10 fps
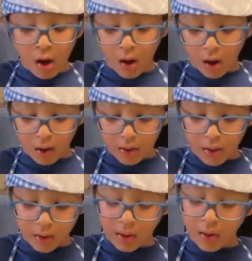A
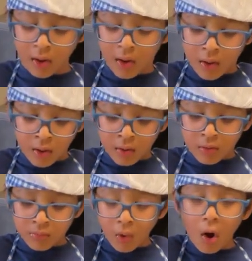little
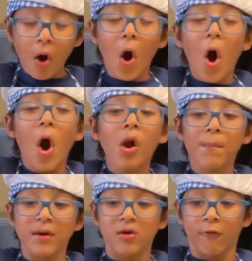small
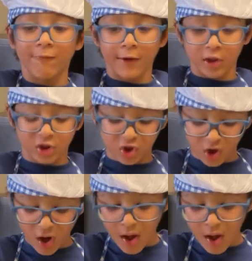piece of ginger